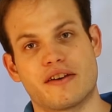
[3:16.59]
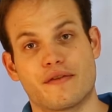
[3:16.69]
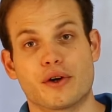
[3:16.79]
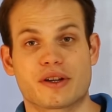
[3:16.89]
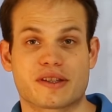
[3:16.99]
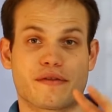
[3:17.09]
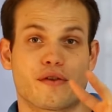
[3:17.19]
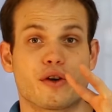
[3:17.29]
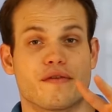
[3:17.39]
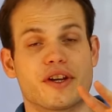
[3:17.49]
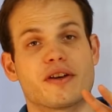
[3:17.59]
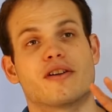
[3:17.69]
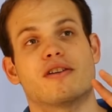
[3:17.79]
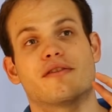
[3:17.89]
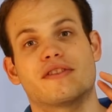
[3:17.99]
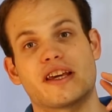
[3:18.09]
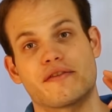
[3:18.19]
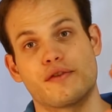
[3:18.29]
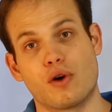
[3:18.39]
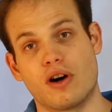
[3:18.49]
focus the third video of
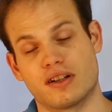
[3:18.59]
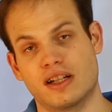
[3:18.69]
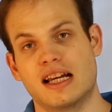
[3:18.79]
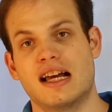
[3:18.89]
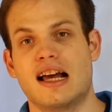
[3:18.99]
day 4 on.